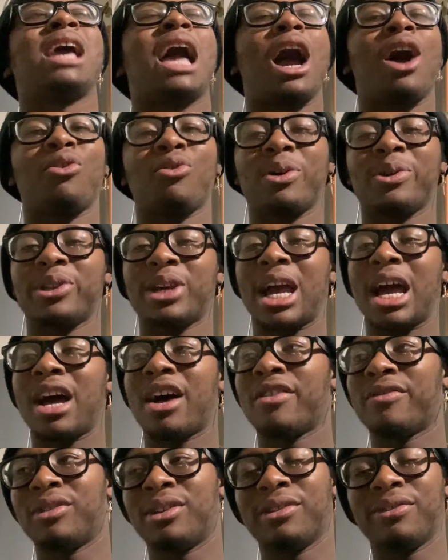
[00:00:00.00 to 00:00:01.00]
I'd rather
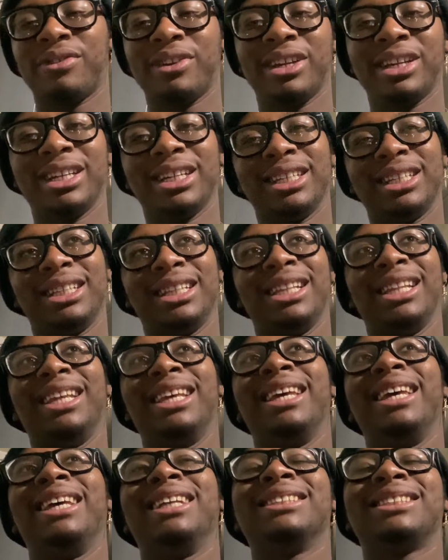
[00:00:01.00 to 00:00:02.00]
have the freaking
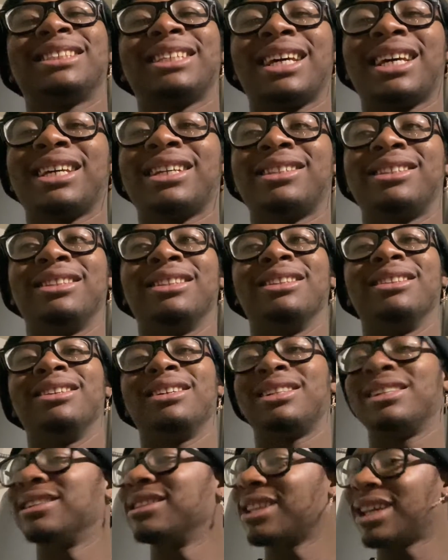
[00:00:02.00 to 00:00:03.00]
inside
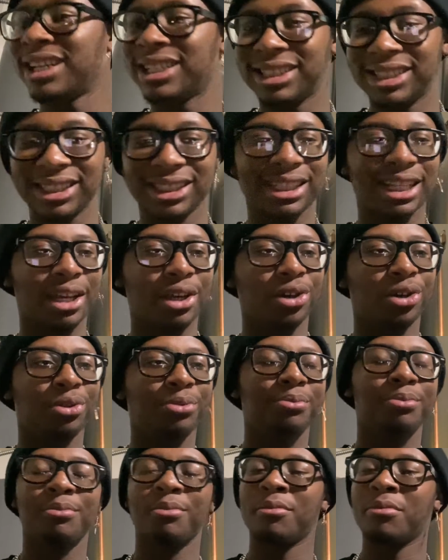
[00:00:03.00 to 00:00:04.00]
looking nice as hell,
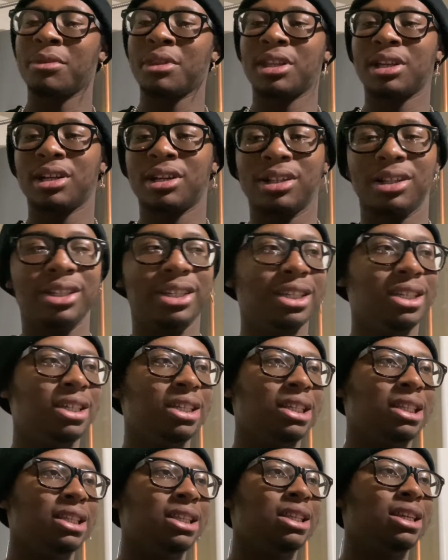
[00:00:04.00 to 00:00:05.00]

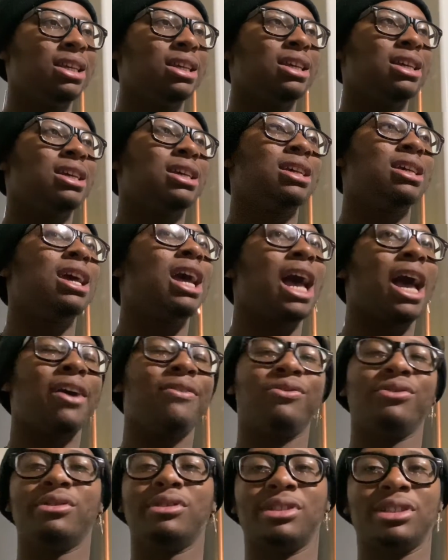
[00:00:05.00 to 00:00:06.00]
clean,
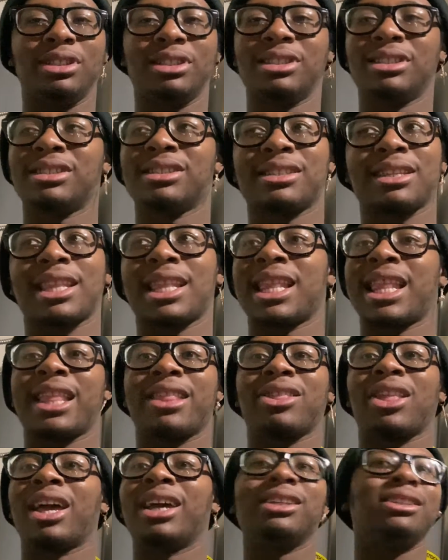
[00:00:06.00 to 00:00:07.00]
having
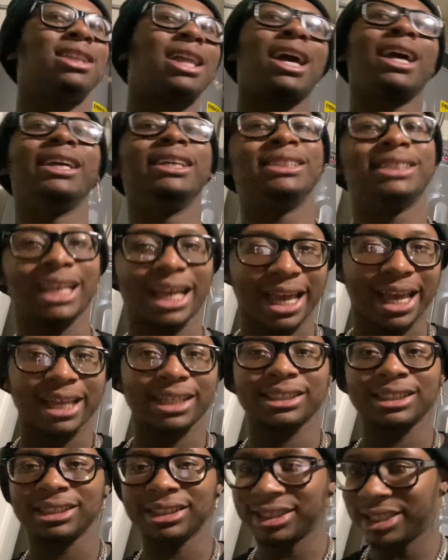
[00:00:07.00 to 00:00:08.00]
like nice
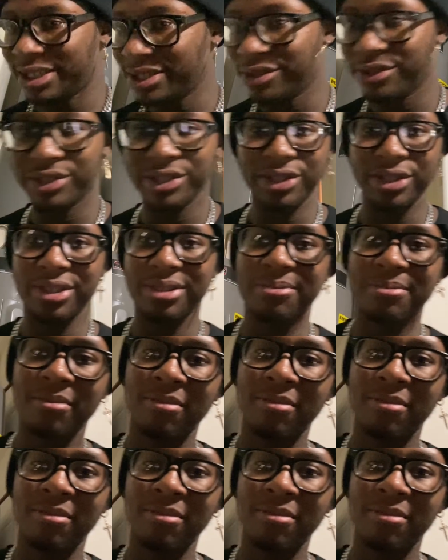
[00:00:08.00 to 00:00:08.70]
ass interior.